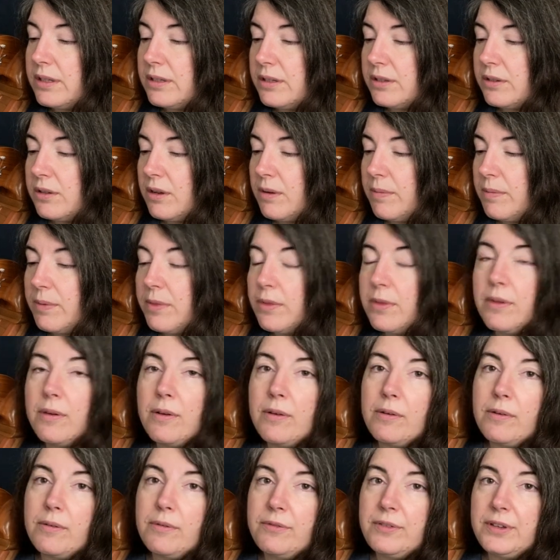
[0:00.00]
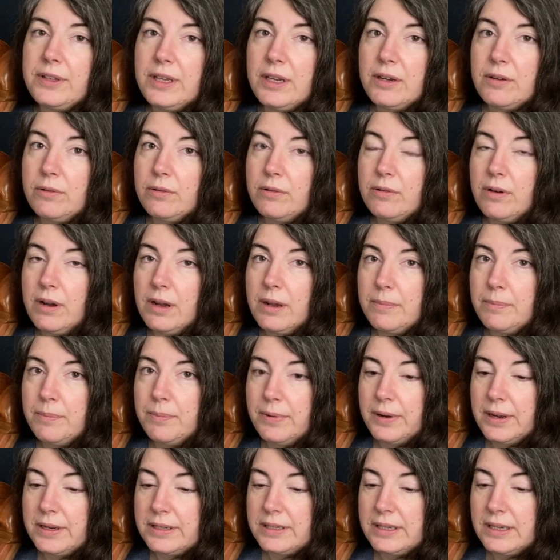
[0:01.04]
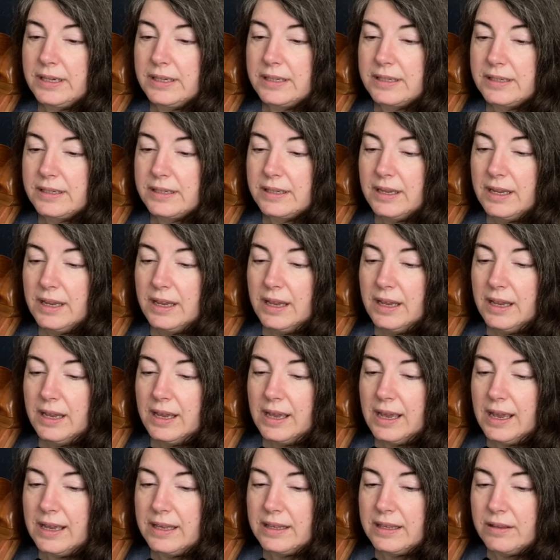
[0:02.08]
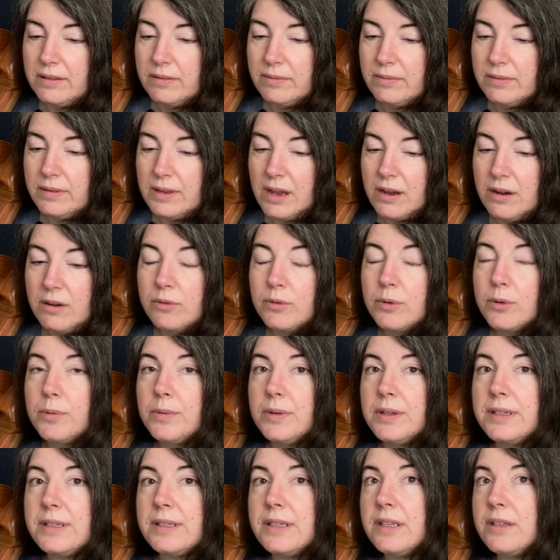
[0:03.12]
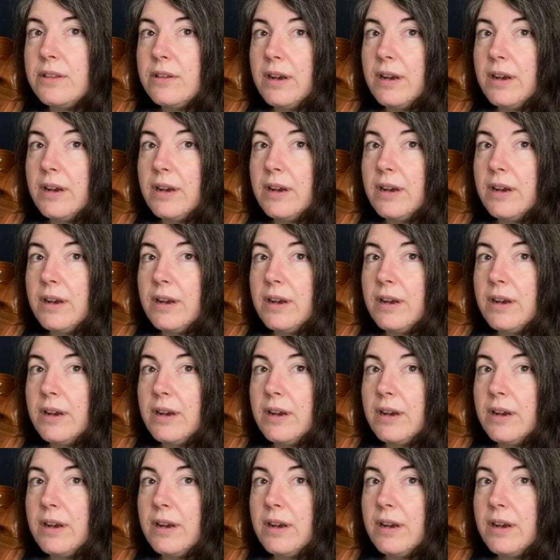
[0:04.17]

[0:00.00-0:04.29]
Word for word: stop the video and practice. And now we will see the